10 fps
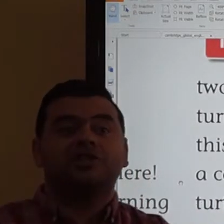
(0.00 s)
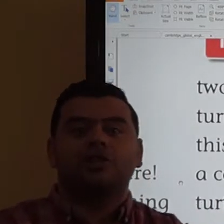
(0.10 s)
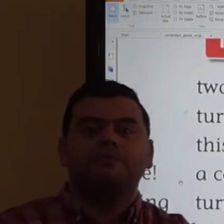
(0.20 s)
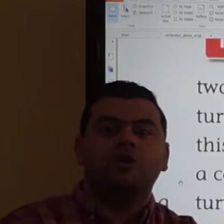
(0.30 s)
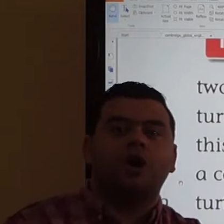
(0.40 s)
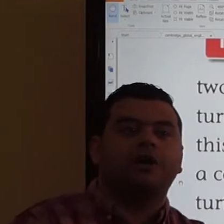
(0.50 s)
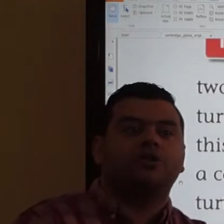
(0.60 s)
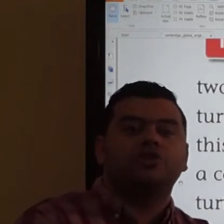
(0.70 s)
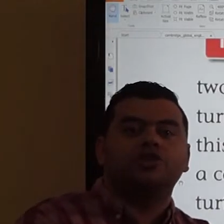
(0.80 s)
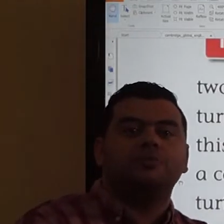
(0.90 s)
some
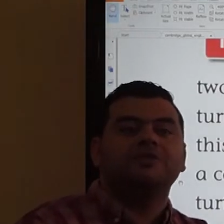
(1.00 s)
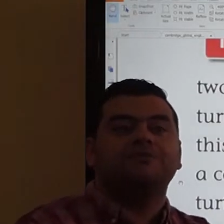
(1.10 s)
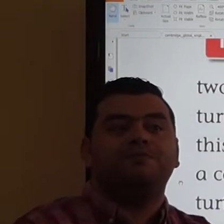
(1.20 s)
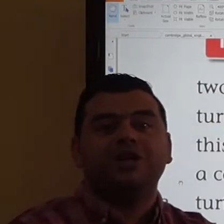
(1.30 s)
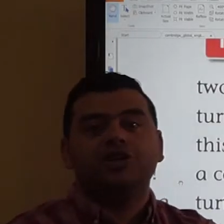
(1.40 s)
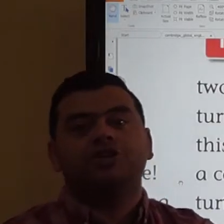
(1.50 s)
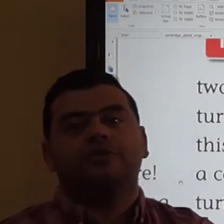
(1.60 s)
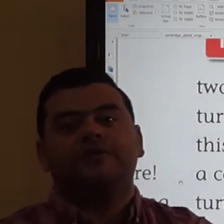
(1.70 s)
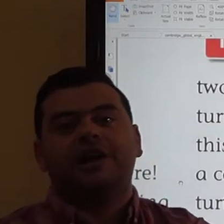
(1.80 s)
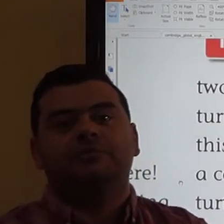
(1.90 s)
species
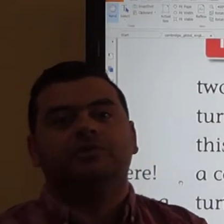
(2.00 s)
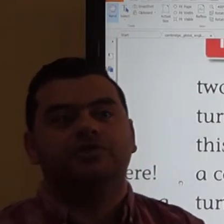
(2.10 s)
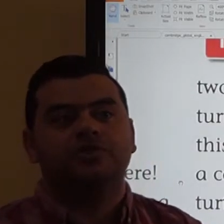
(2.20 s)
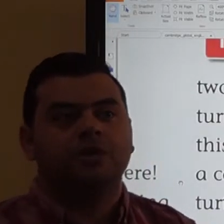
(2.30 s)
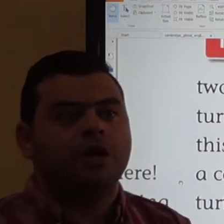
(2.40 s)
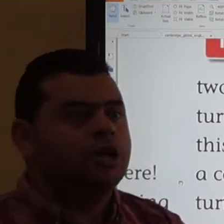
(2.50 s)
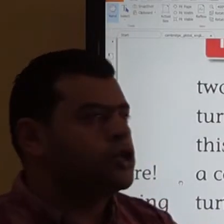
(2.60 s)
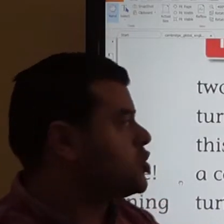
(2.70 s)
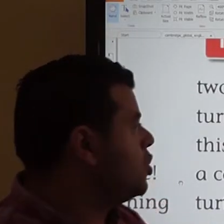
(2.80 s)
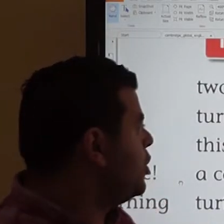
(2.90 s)
of animals.
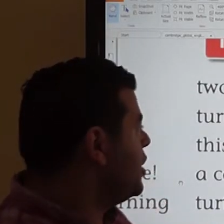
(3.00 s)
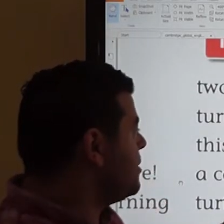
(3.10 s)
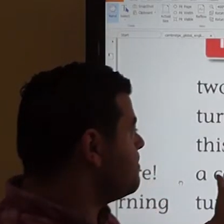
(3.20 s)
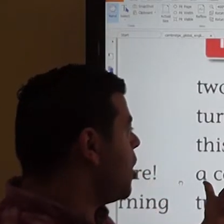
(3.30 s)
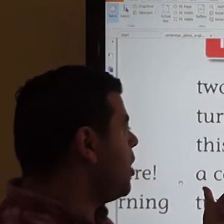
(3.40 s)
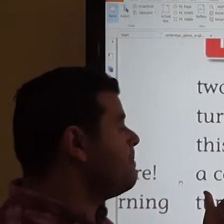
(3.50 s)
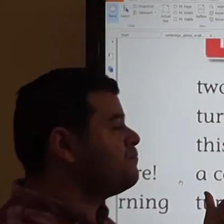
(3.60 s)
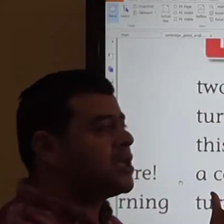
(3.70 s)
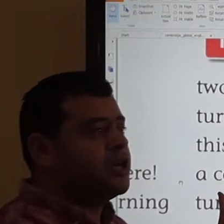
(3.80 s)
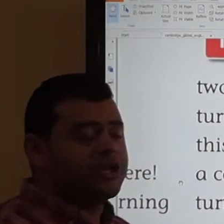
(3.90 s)
So her
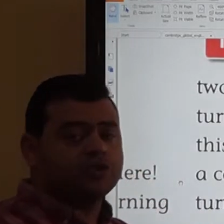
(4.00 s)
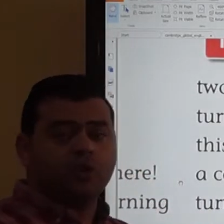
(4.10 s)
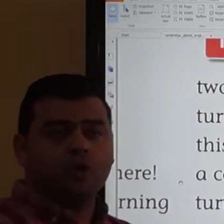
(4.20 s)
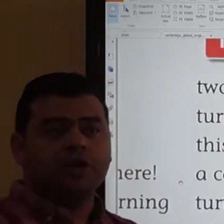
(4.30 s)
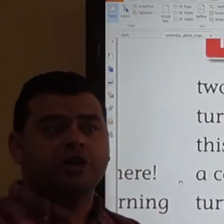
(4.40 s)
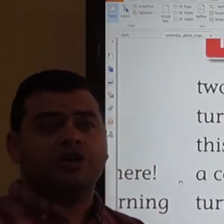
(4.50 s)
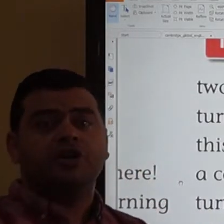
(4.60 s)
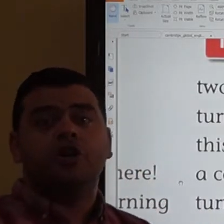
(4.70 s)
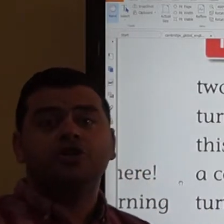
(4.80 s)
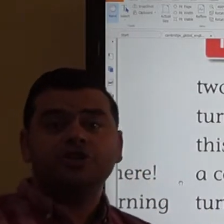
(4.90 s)
mom is working
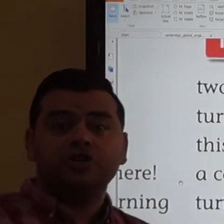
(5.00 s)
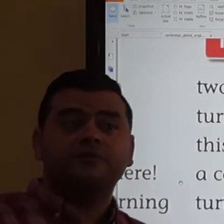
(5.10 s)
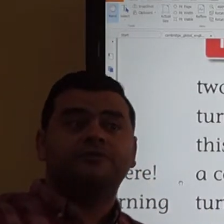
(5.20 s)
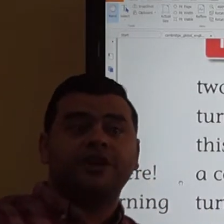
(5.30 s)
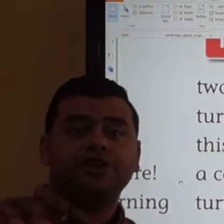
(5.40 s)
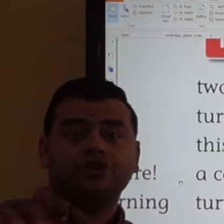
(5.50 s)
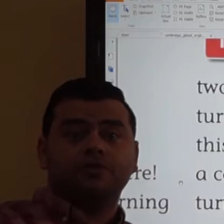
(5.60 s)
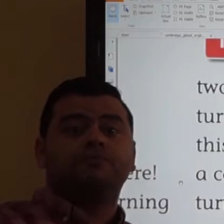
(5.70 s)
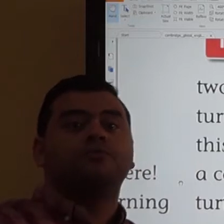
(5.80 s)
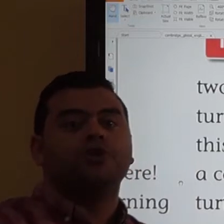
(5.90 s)
at a
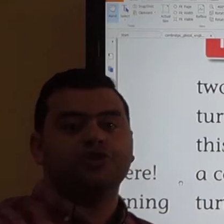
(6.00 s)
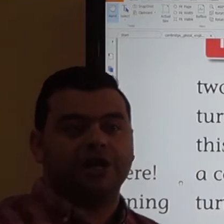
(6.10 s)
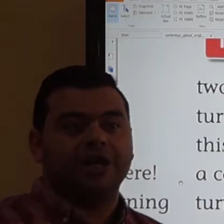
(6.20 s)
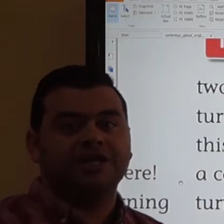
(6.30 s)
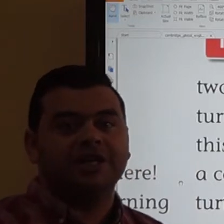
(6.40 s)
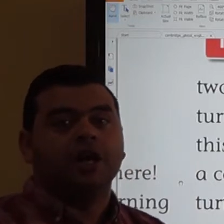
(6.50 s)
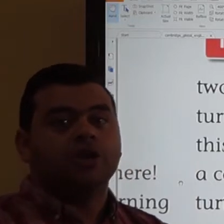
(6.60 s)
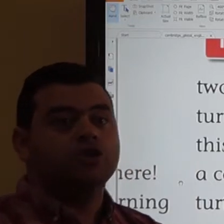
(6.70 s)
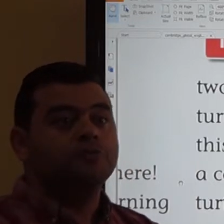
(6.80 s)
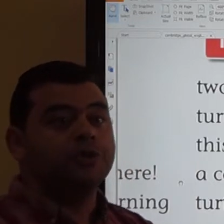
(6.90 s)
conservation
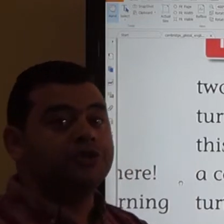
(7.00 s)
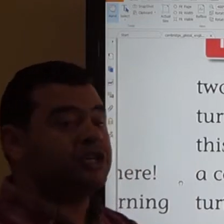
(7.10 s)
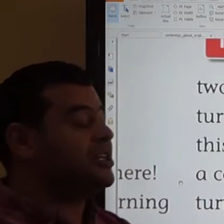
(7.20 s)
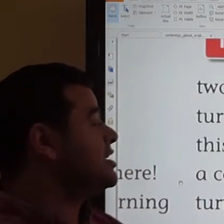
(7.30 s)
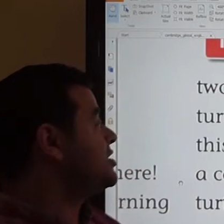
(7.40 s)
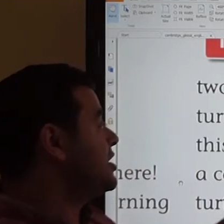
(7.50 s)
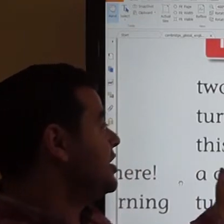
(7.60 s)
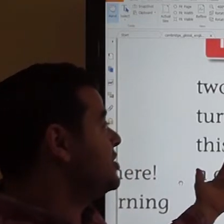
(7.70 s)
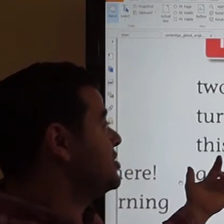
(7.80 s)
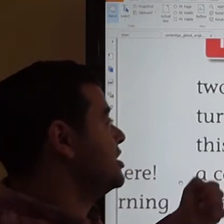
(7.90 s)
project to protect the
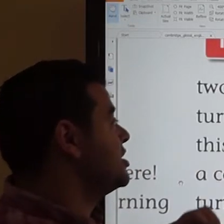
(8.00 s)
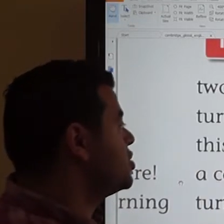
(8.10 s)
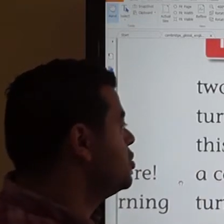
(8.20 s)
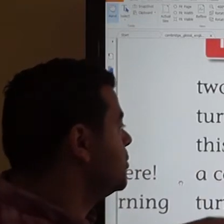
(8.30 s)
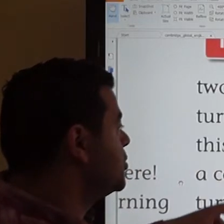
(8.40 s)
turtles,